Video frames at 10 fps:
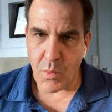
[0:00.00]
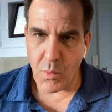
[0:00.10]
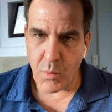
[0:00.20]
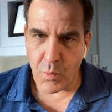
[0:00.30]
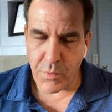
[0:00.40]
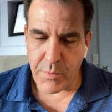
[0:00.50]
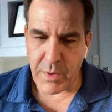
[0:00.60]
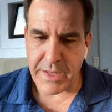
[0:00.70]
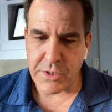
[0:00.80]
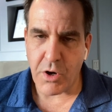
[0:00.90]

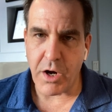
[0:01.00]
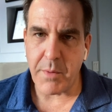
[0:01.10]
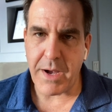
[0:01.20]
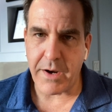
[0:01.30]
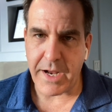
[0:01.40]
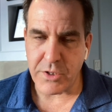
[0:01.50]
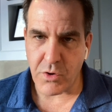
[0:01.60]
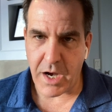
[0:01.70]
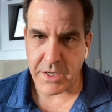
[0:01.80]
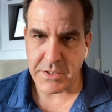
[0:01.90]
when they talk about
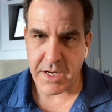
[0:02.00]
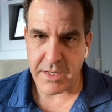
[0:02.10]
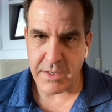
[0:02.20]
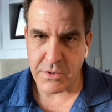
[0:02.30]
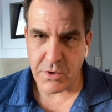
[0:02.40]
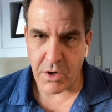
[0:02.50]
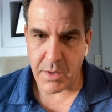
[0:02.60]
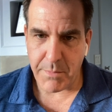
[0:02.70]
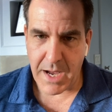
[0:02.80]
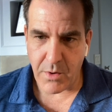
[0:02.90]
hydroxide, they talk
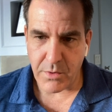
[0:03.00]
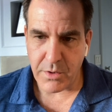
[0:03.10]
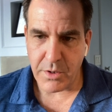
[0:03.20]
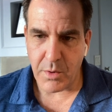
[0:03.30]
about